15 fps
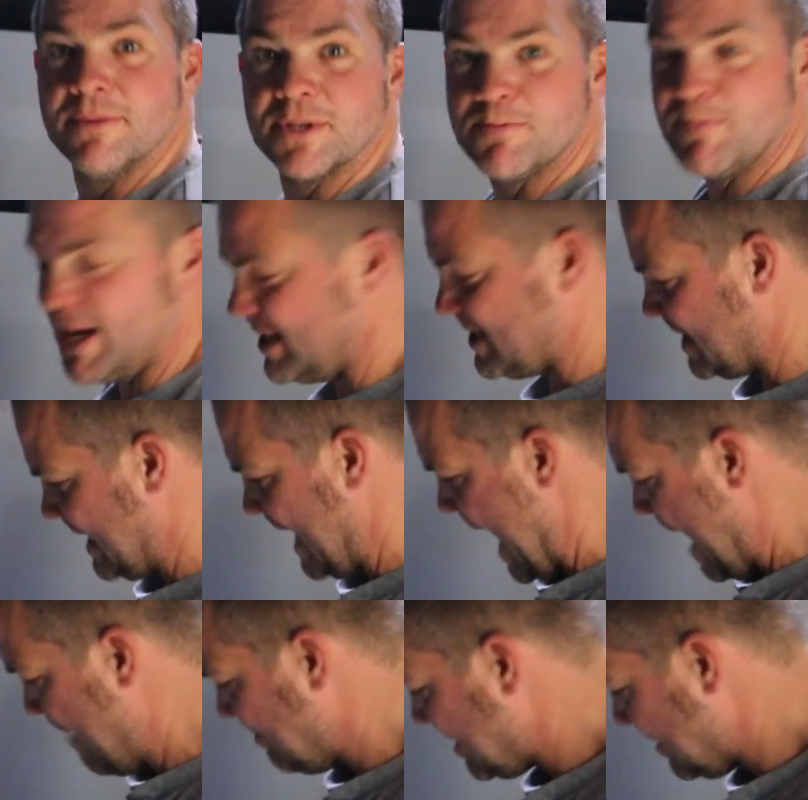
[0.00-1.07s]
was basically
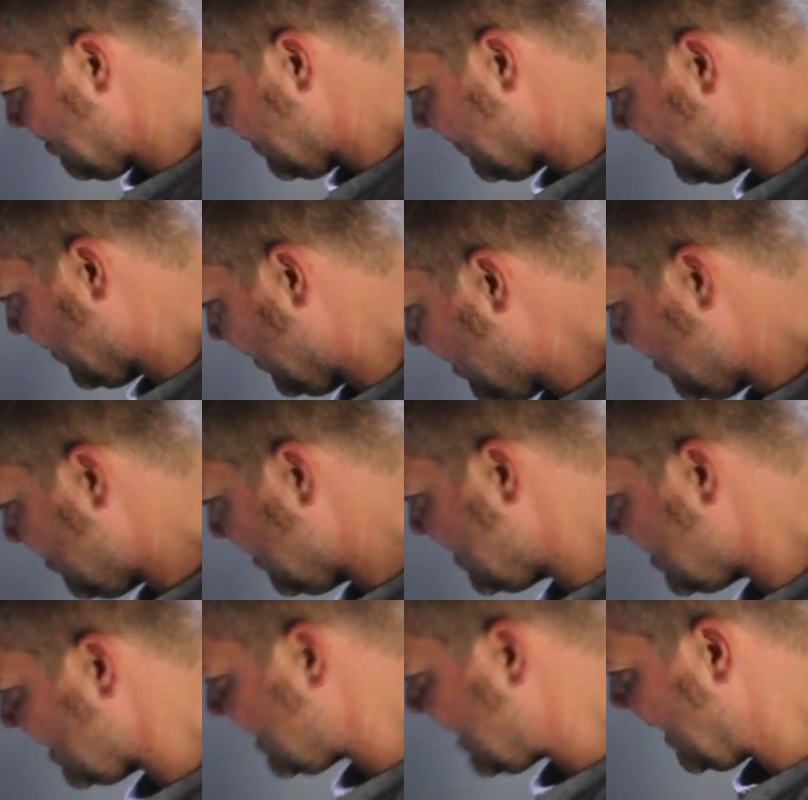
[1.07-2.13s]
empty before. We
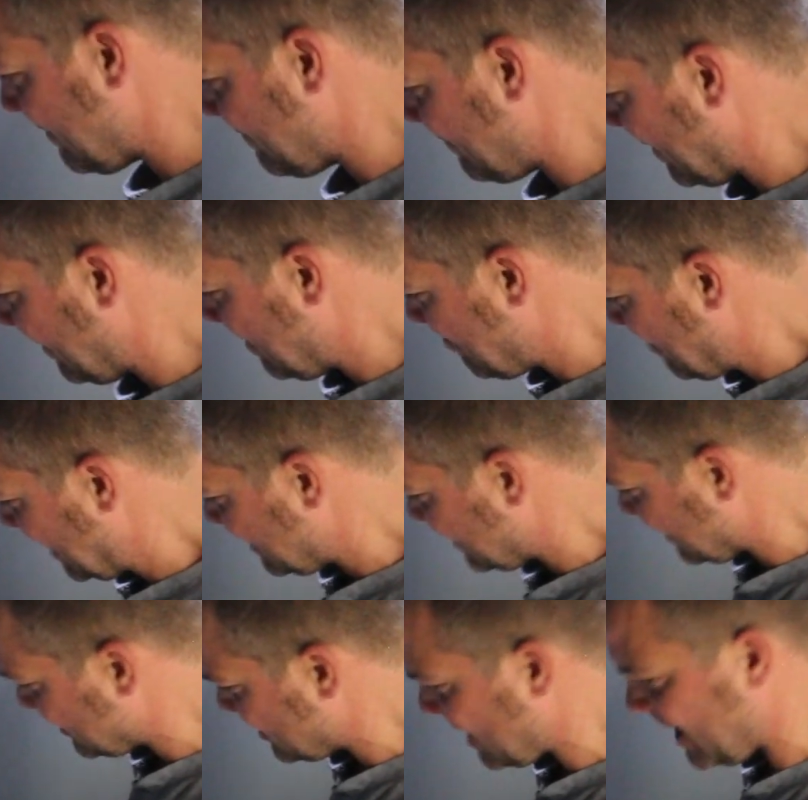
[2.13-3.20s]
just had a very
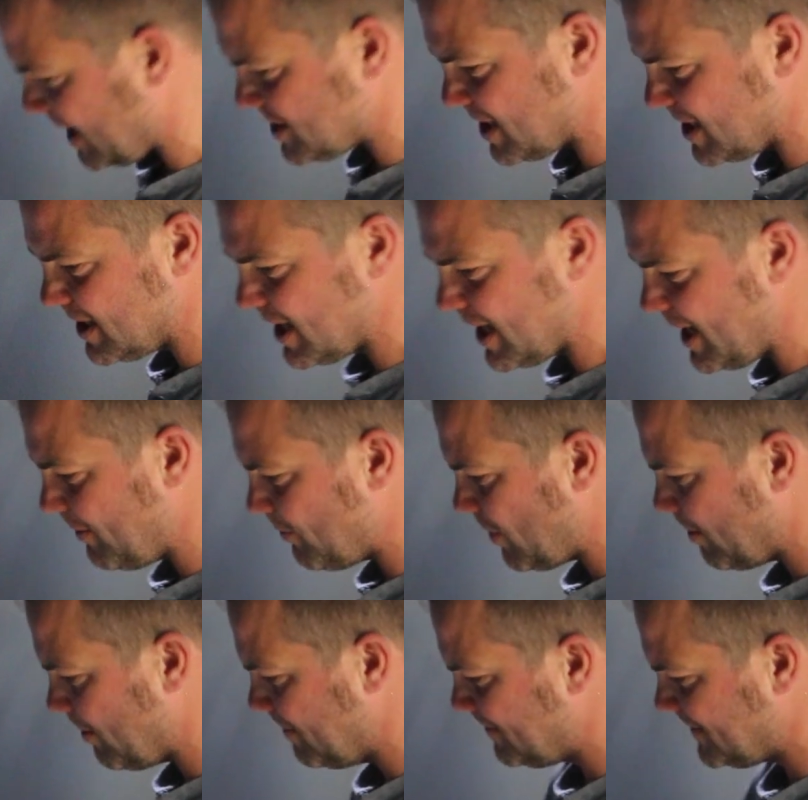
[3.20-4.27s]
basic charger in there. And
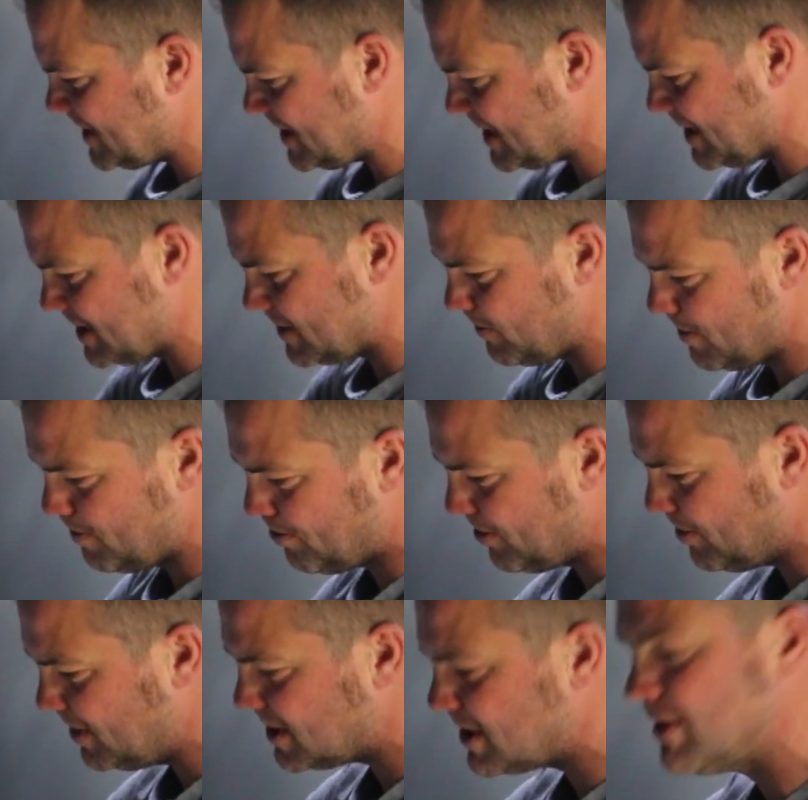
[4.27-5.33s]
what we've did is we
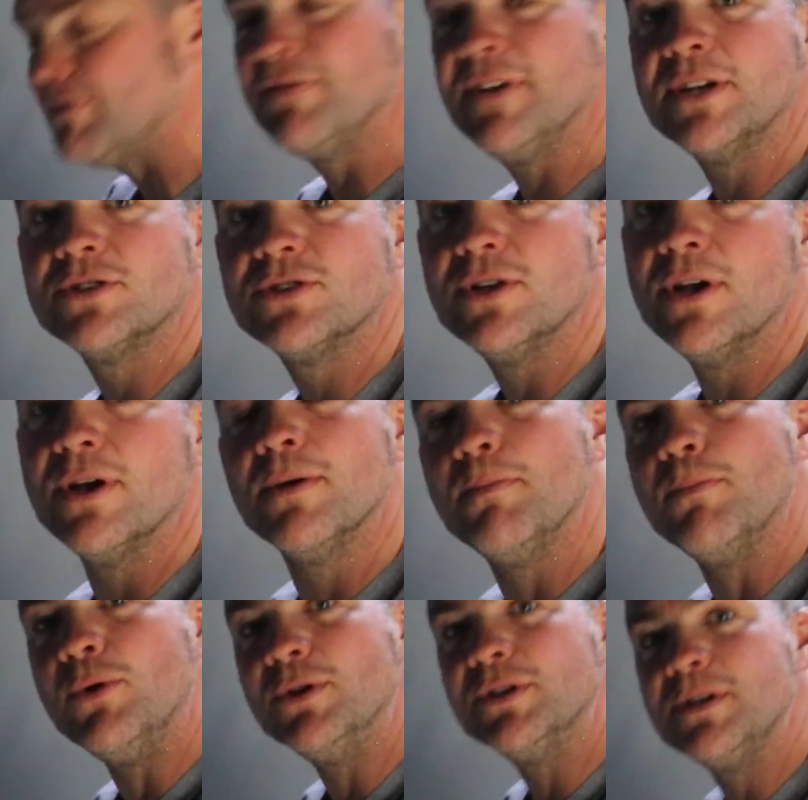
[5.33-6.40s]
put the VICTRON
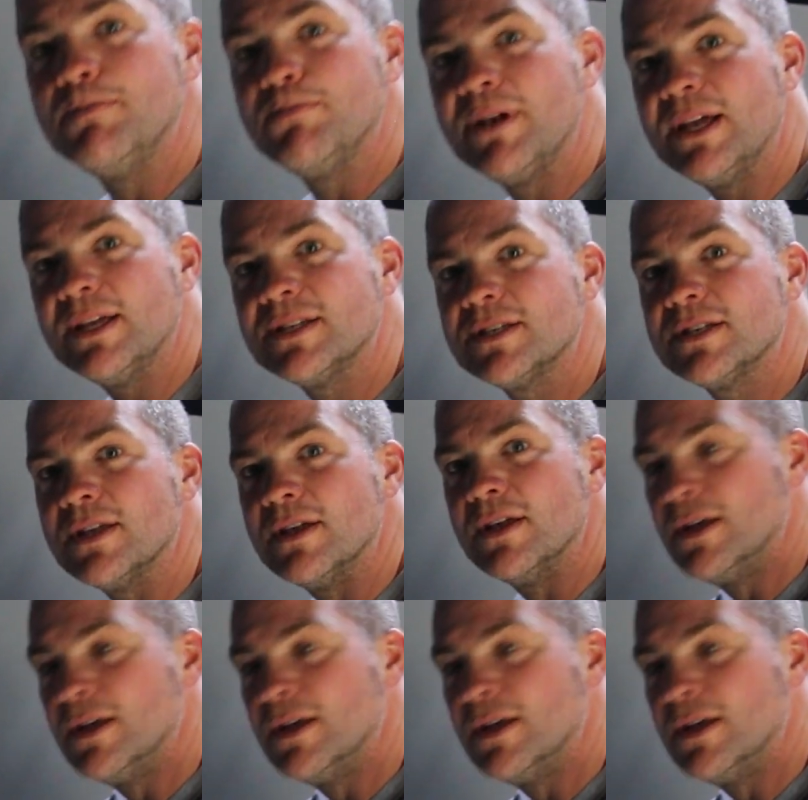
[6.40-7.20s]
MULTIPLUS